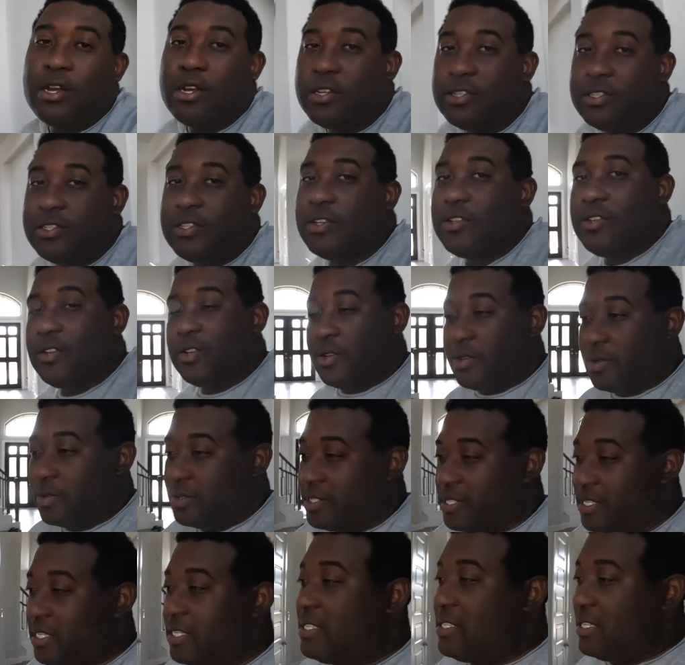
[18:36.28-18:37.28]
So
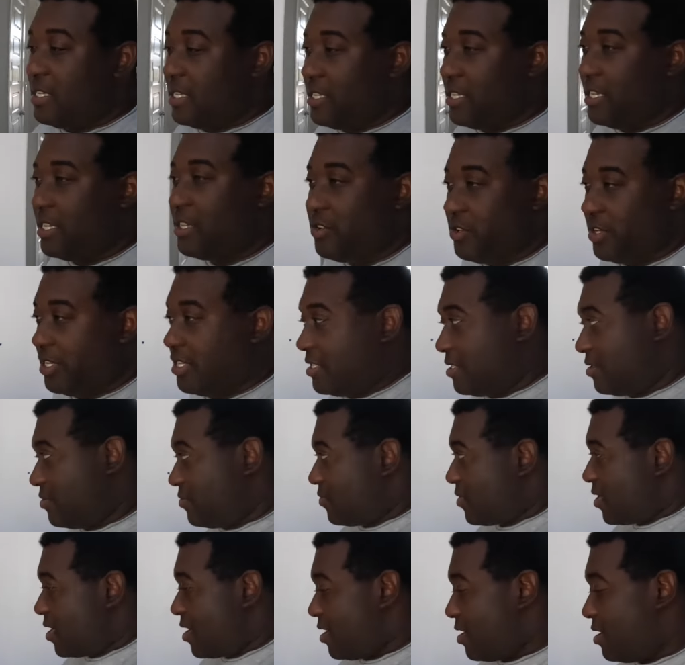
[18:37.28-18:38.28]
CC did go get
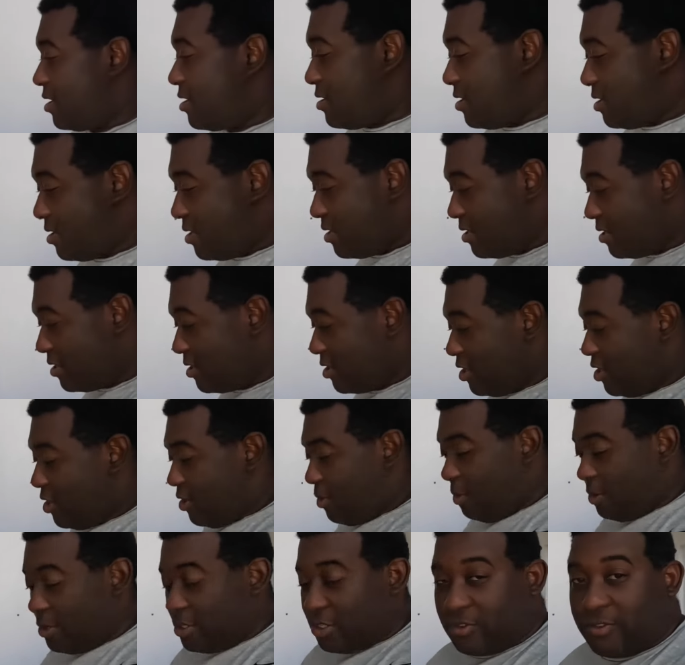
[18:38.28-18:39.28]
Soraya,
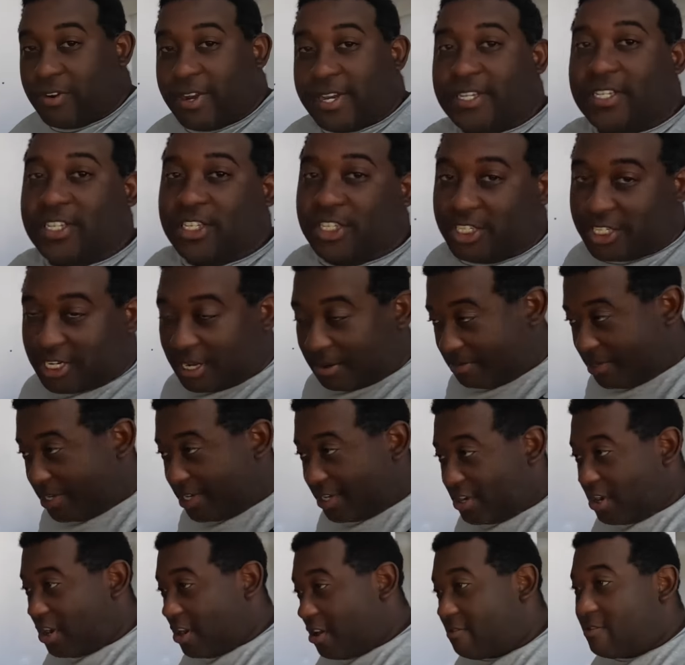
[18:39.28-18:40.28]
which Grayson jumped in
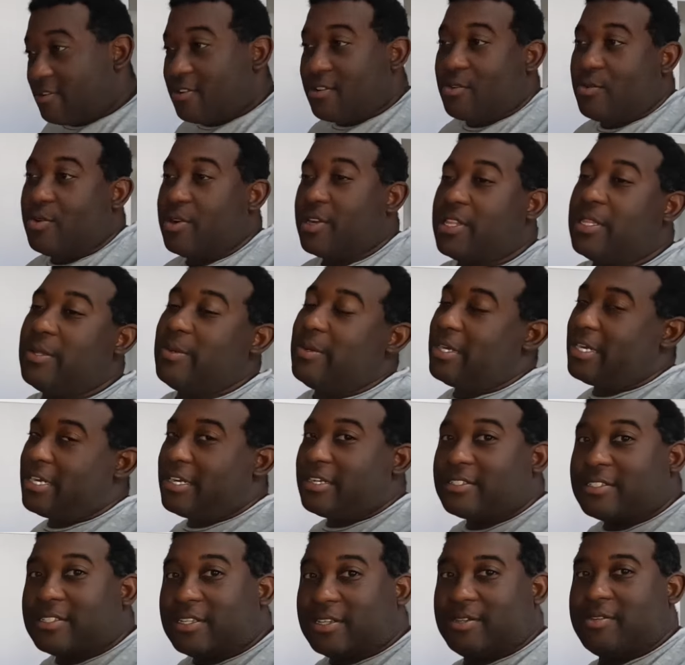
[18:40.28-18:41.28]
the car real quickly with
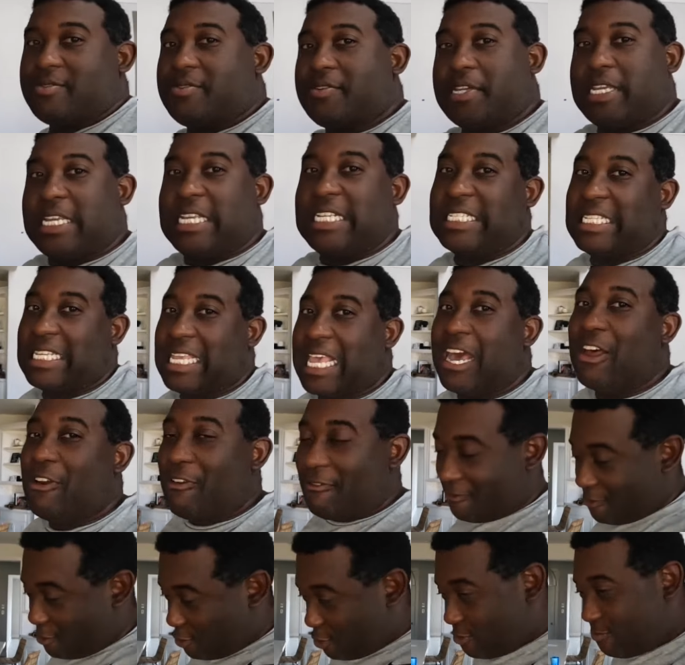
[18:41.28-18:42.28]
her, so he's
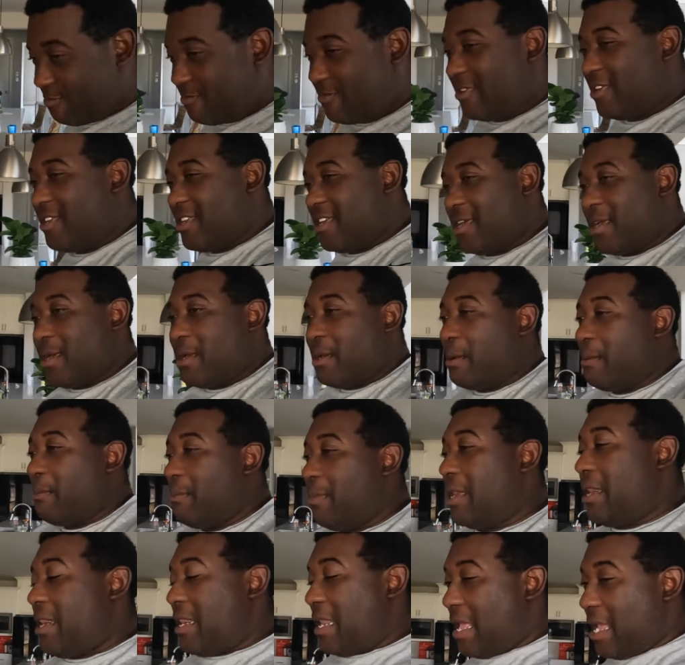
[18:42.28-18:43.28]
accounted for.
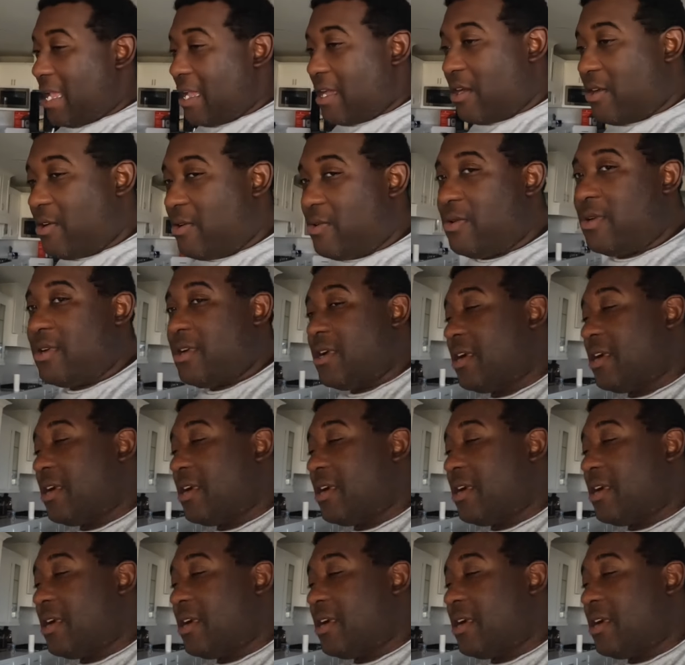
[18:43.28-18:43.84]
But now